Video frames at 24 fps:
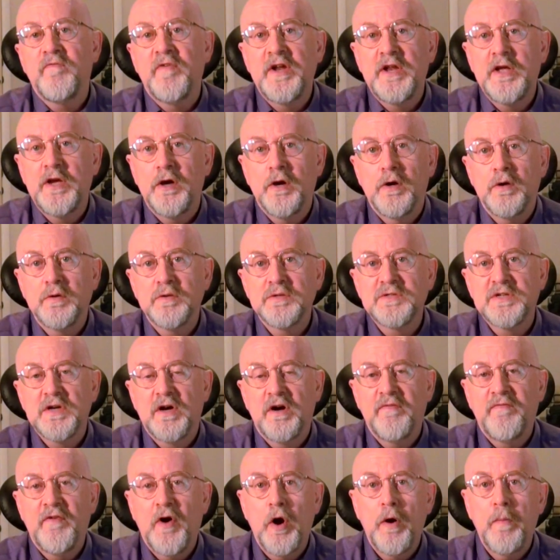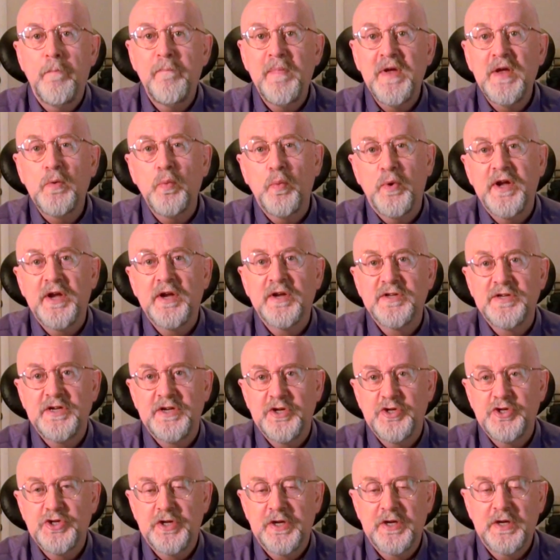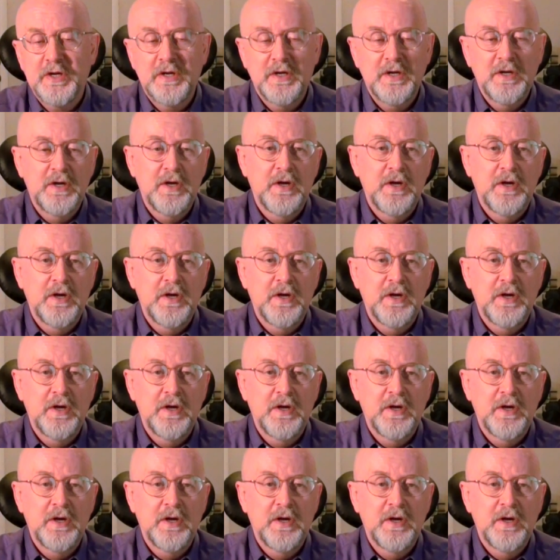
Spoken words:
videos of our midweek teaching